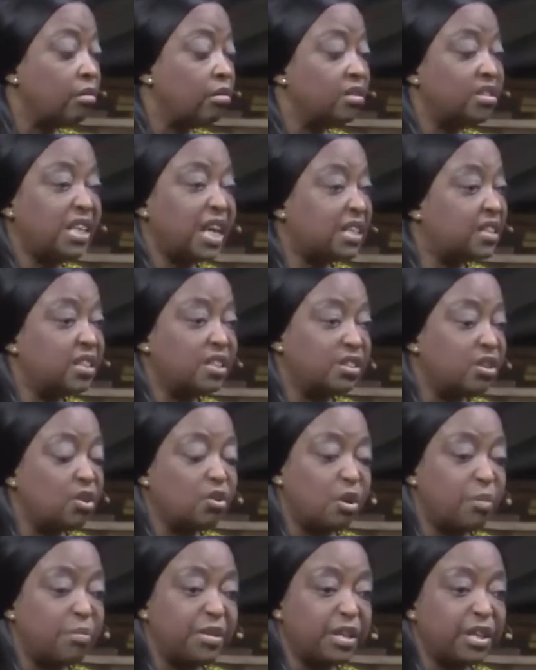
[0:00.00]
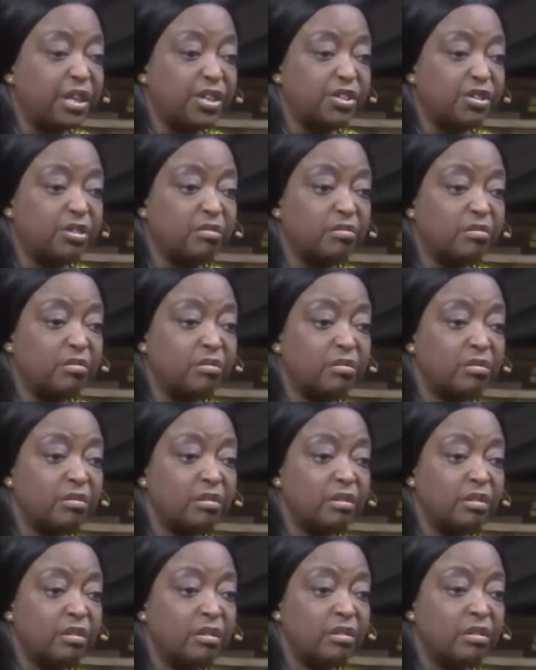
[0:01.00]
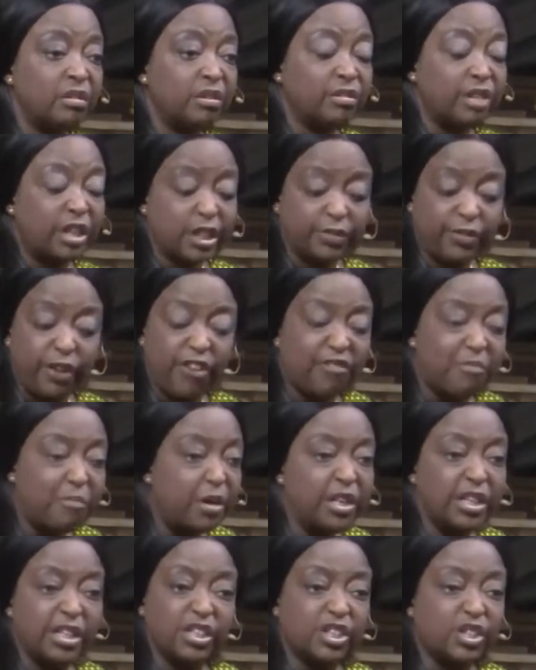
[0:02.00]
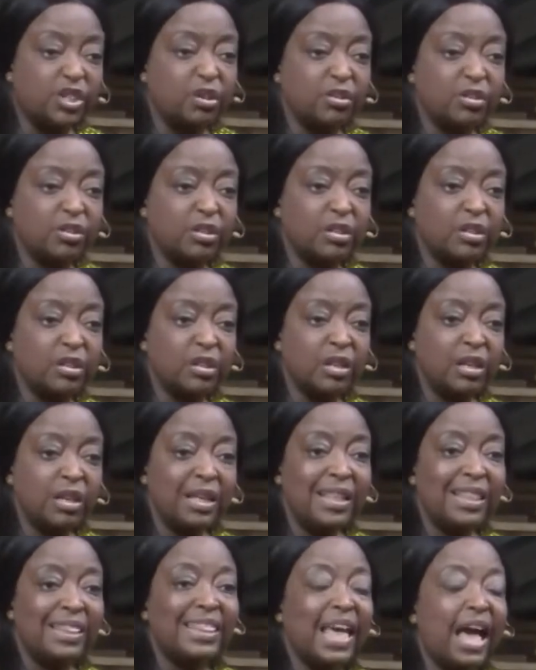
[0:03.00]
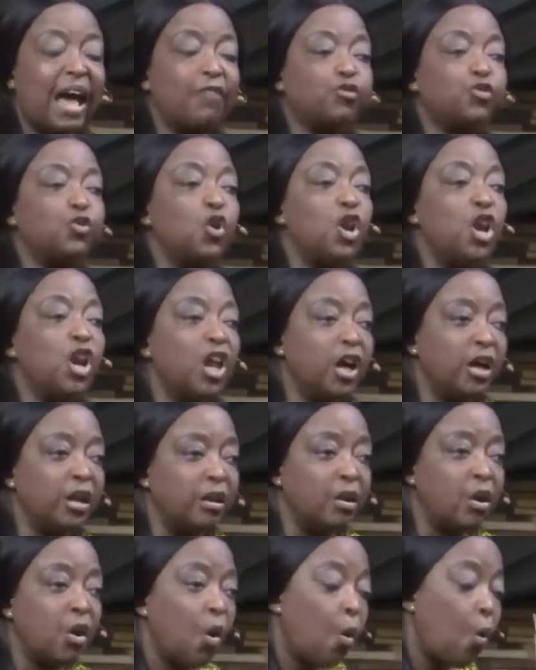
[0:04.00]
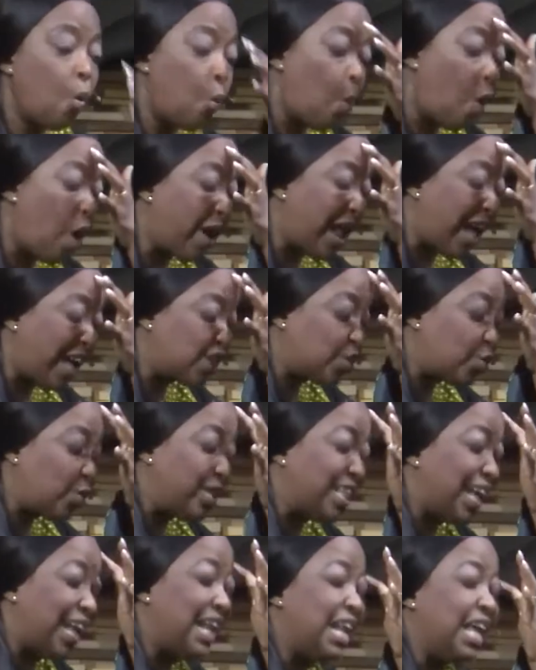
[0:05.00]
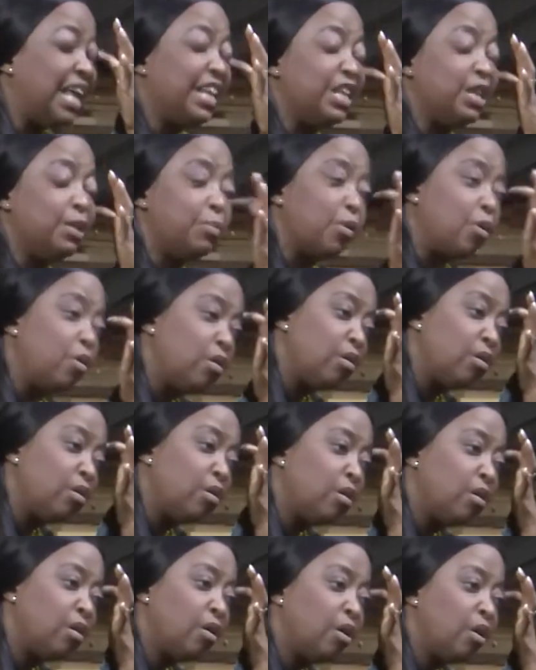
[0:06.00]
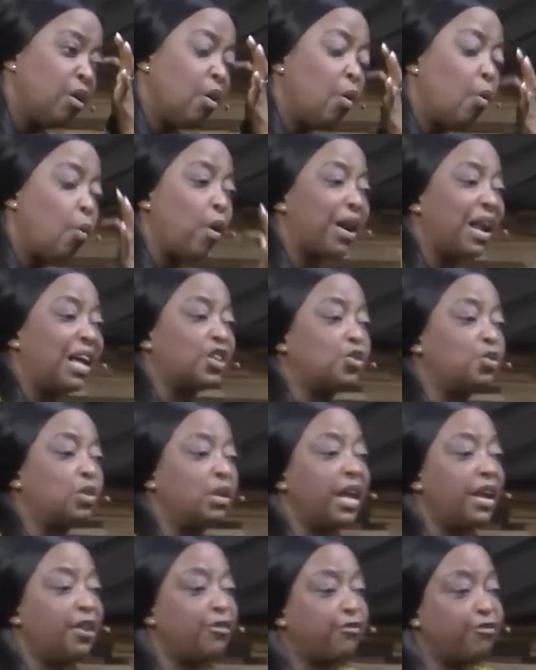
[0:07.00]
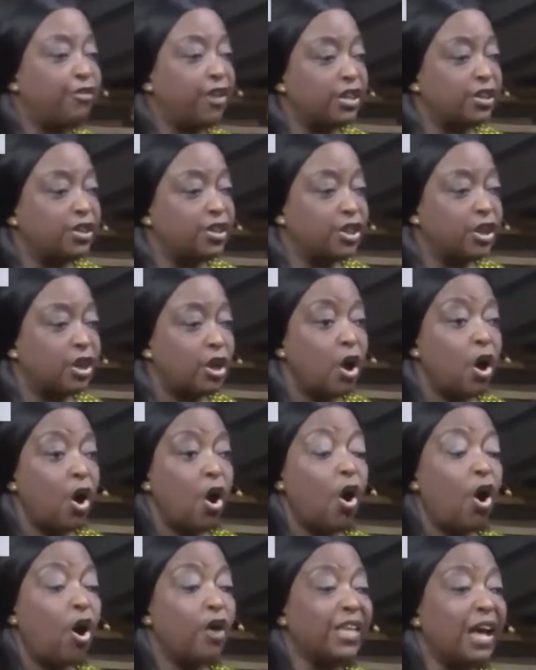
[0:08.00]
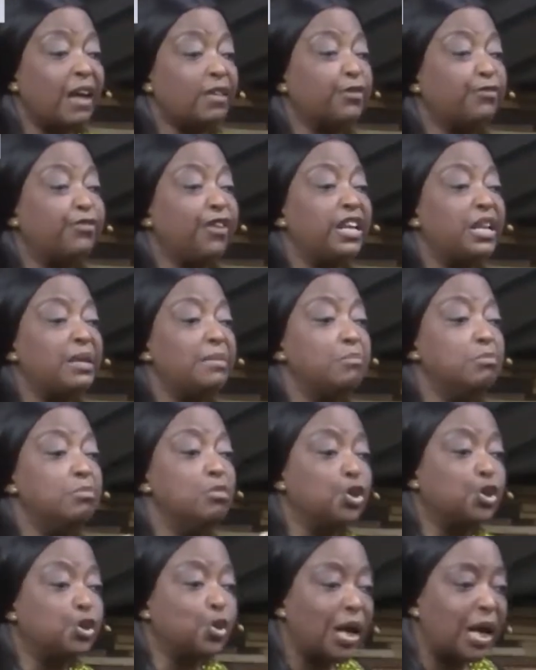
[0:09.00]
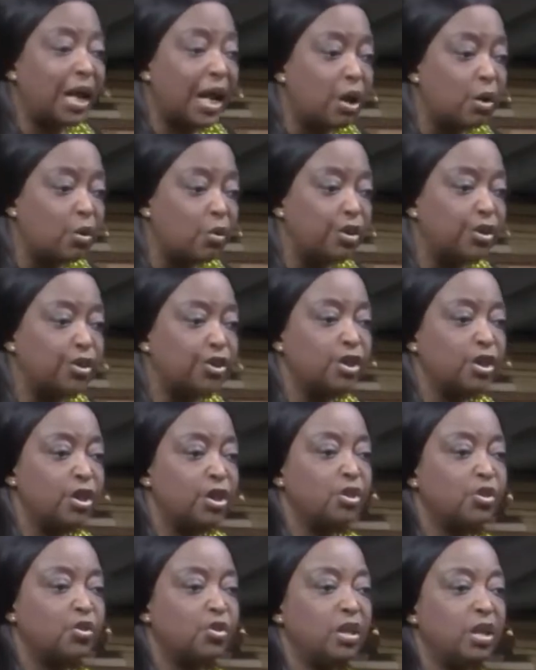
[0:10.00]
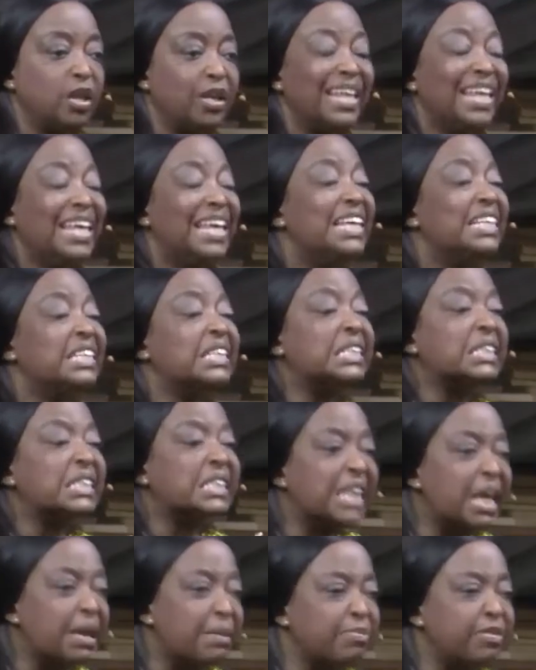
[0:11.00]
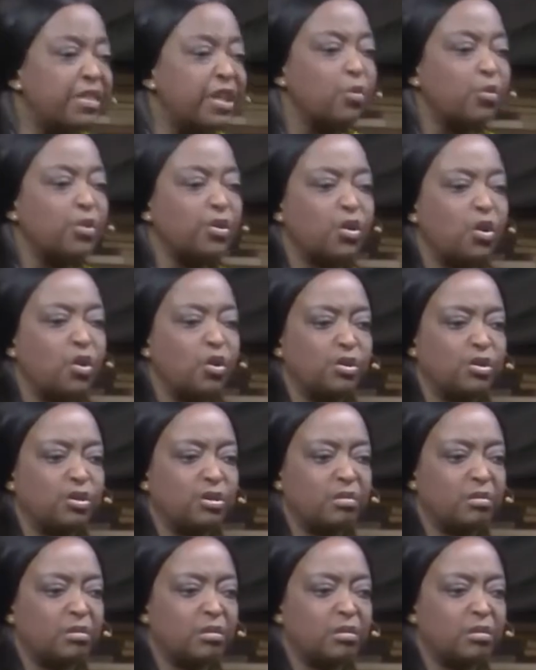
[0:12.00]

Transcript: Sex is not communication. Transfer of money is not. They have to learn. One has to either learn Igbo, one has to learn French, or they have to find a mutual language to learn. It's the same thing with God.